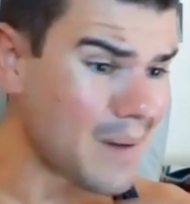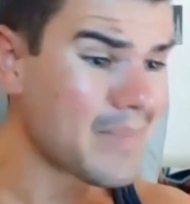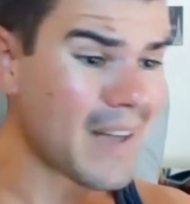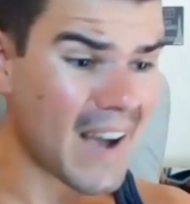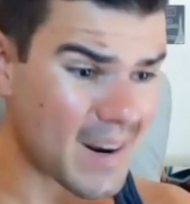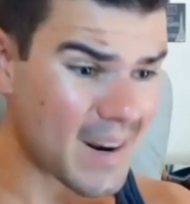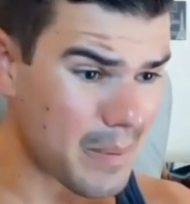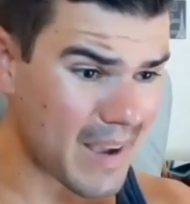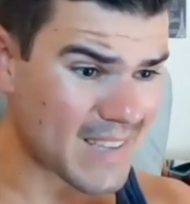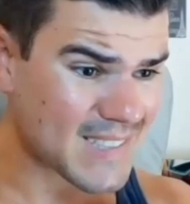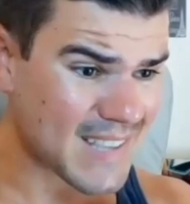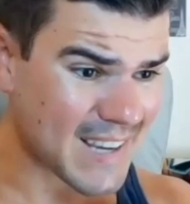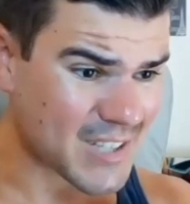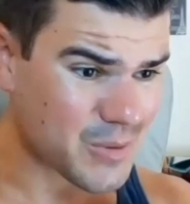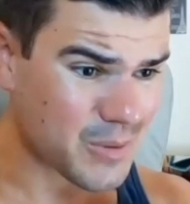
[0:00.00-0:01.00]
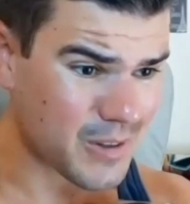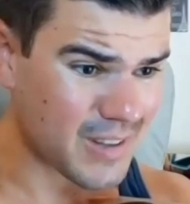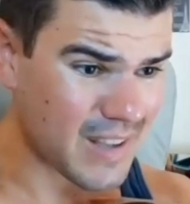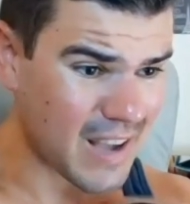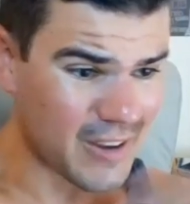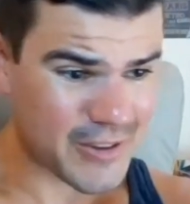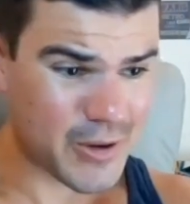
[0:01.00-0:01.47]
And I'm not a
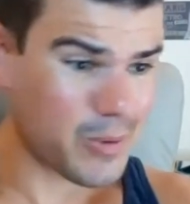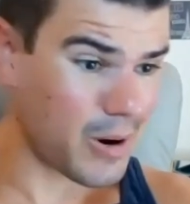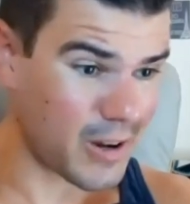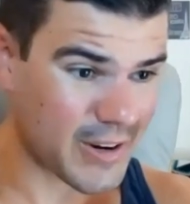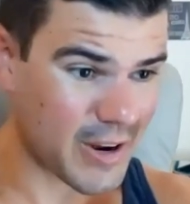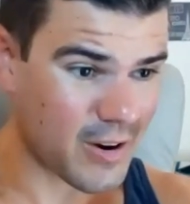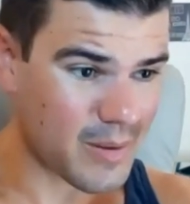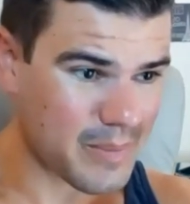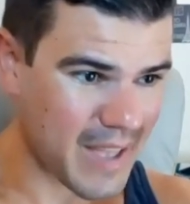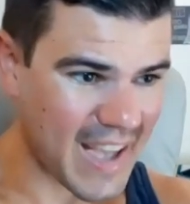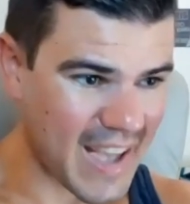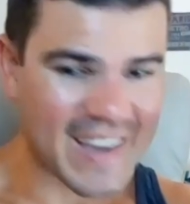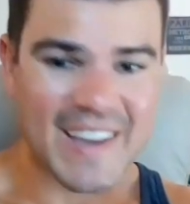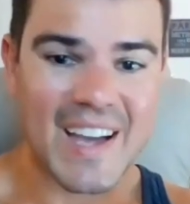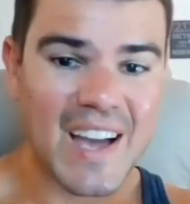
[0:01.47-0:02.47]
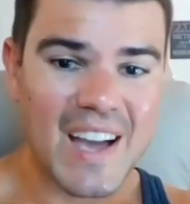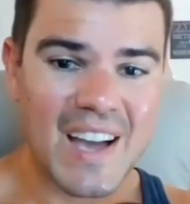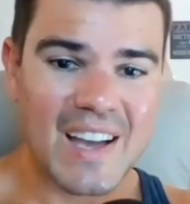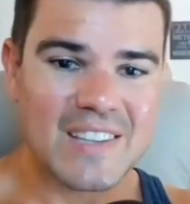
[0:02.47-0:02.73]
bisexual. You all know I'm gay.